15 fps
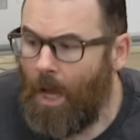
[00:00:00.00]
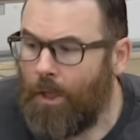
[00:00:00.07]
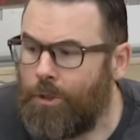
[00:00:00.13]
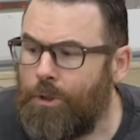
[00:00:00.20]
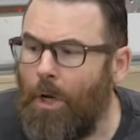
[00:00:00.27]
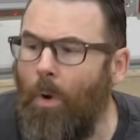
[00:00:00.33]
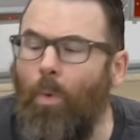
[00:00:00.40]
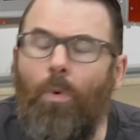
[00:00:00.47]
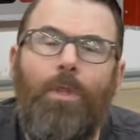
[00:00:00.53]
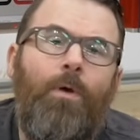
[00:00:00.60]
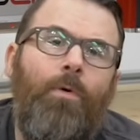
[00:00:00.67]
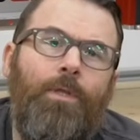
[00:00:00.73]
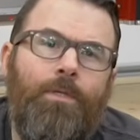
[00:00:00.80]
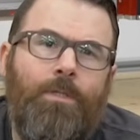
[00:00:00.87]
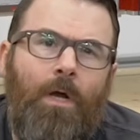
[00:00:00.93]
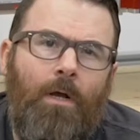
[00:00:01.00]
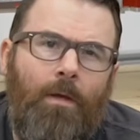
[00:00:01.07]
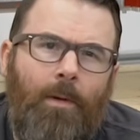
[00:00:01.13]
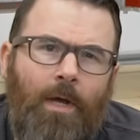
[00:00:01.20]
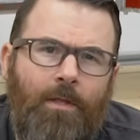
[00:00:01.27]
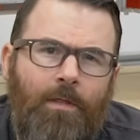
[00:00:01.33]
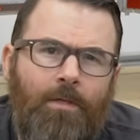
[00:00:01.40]
So what I want to talk
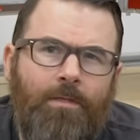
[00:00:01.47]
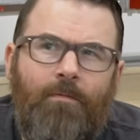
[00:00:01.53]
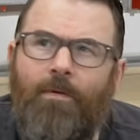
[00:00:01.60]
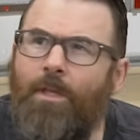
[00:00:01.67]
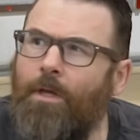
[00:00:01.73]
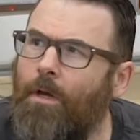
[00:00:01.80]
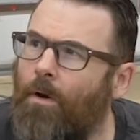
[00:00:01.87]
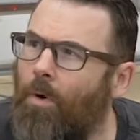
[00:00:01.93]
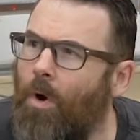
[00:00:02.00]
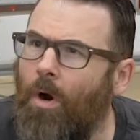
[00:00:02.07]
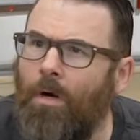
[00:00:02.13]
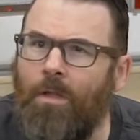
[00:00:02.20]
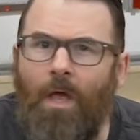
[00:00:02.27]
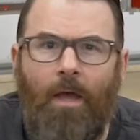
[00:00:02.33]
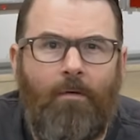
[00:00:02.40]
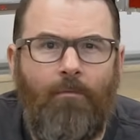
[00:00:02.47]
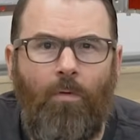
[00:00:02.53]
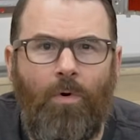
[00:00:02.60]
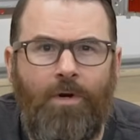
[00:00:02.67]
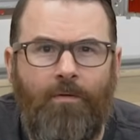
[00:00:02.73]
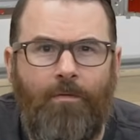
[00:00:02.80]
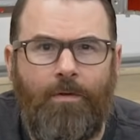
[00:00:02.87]
about in this video are like
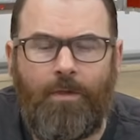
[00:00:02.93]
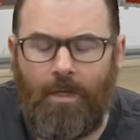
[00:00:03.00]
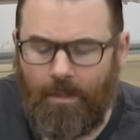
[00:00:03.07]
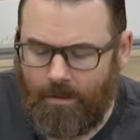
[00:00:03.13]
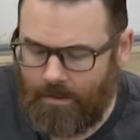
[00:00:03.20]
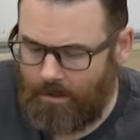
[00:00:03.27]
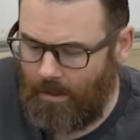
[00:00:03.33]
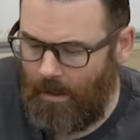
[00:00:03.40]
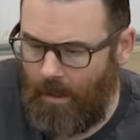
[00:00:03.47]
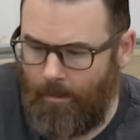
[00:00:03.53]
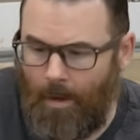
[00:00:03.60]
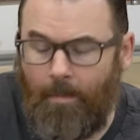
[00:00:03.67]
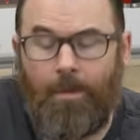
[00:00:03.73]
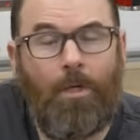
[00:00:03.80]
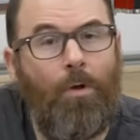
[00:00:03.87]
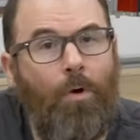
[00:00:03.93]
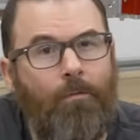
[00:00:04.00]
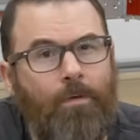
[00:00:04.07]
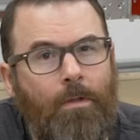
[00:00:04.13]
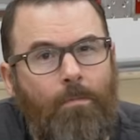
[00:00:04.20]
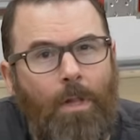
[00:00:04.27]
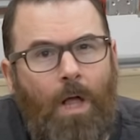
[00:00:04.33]
four different things. Um, I'm going to go
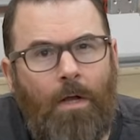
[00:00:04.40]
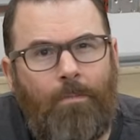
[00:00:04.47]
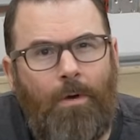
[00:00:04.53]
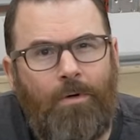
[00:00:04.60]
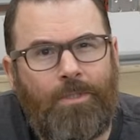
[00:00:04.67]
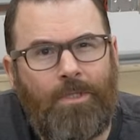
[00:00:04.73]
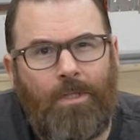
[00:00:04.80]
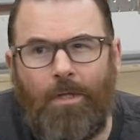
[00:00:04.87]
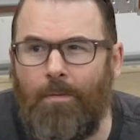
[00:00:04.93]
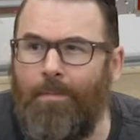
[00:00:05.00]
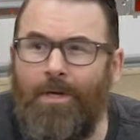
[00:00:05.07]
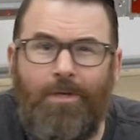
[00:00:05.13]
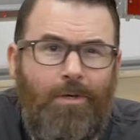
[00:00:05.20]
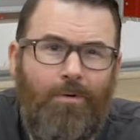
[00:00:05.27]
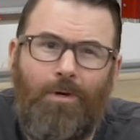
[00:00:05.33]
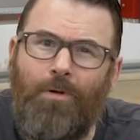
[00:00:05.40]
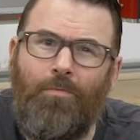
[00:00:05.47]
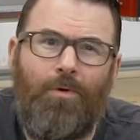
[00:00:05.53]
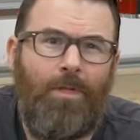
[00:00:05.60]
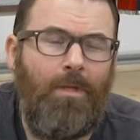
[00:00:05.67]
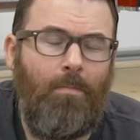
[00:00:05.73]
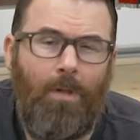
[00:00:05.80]
over the blog post a little bit. You can
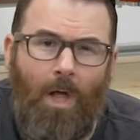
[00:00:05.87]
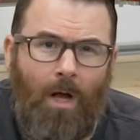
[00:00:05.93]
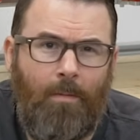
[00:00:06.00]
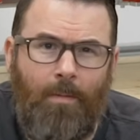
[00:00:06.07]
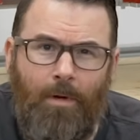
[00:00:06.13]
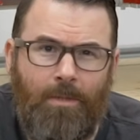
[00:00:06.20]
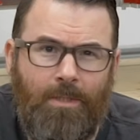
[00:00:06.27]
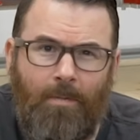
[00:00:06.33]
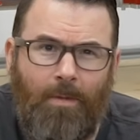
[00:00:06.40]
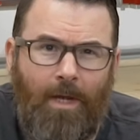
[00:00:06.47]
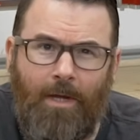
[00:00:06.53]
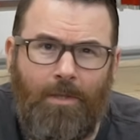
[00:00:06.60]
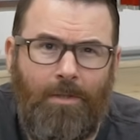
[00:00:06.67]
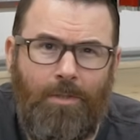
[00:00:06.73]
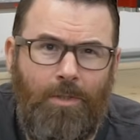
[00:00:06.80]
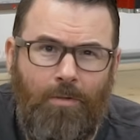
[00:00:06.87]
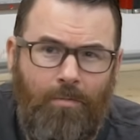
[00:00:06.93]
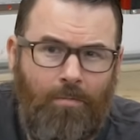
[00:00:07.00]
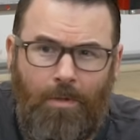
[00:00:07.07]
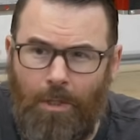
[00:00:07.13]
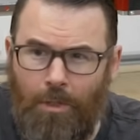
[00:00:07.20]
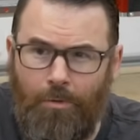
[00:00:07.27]
read the blog post. I'm not going to do
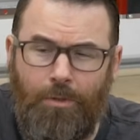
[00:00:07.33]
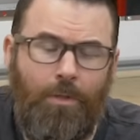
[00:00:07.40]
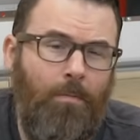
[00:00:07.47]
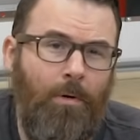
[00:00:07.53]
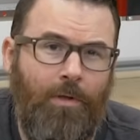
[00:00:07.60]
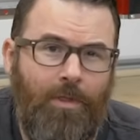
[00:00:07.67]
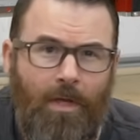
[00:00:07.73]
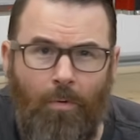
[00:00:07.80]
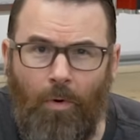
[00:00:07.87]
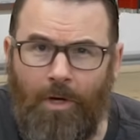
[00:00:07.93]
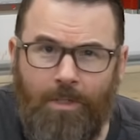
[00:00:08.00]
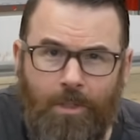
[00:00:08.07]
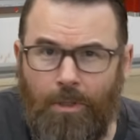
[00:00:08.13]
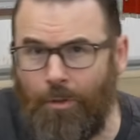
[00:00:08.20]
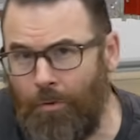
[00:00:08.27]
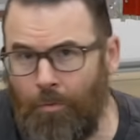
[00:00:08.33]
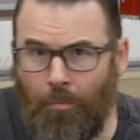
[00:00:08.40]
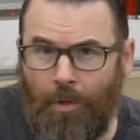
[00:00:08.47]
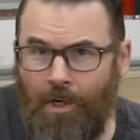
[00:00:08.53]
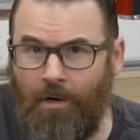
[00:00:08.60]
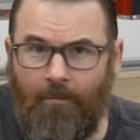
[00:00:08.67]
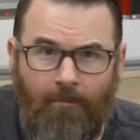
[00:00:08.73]
the YouTuber thing where I sit there and
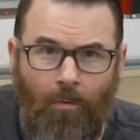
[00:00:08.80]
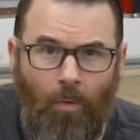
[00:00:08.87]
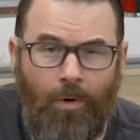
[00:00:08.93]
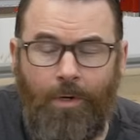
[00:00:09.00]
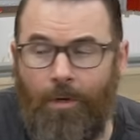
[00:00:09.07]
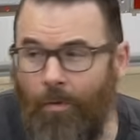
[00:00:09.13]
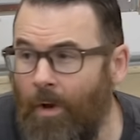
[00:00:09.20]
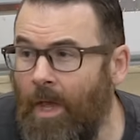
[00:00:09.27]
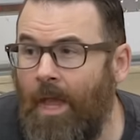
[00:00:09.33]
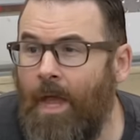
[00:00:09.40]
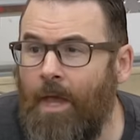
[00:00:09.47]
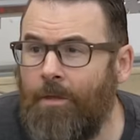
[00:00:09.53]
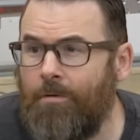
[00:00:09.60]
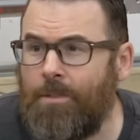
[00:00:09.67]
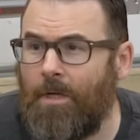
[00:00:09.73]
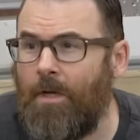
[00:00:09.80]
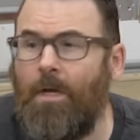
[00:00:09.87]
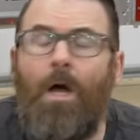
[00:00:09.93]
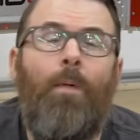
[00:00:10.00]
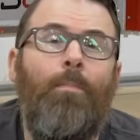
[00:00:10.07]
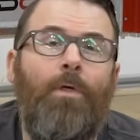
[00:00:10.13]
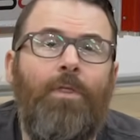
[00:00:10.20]
read it for you. There's a
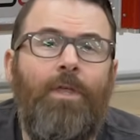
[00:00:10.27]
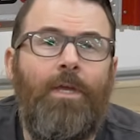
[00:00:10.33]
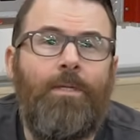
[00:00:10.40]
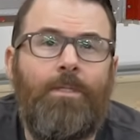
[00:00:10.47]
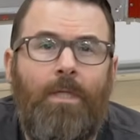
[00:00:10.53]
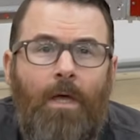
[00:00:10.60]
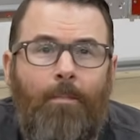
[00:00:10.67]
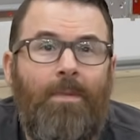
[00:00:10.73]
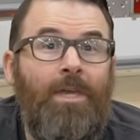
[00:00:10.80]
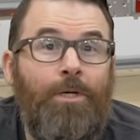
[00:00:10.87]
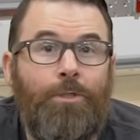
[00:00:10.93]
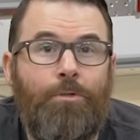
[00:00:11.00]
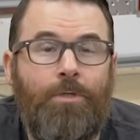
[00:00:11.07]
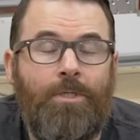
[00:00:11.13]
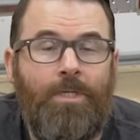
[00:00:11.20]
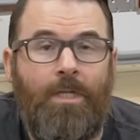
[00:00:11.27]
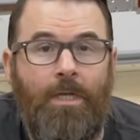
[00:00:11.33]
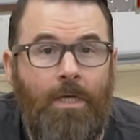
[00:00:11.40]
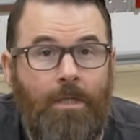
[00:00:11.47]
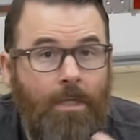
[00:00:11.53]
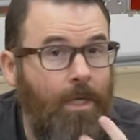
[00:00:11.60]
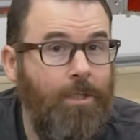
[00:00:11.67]
couple things that I'm interested
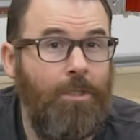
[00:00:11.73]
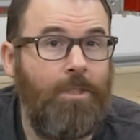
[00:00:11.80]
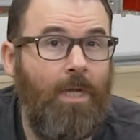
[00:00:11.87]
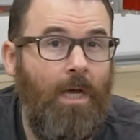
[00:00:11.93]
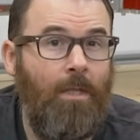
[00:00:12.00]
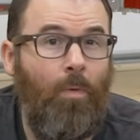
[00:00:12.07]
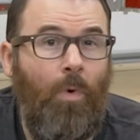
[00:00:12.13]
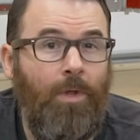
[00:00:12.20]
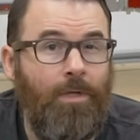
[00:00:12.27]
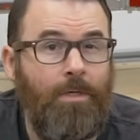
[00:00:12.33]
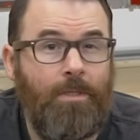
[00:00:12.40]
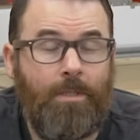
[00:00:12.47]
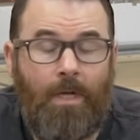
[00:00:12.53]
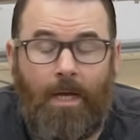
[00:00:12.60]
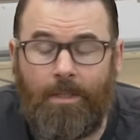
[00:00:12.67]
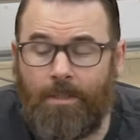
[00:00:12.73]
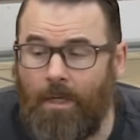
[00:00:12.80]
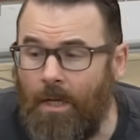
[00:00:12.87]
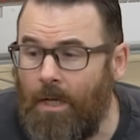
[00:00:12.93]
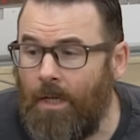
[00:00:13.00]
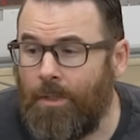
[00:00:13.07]
in that I just kind of want to discuss.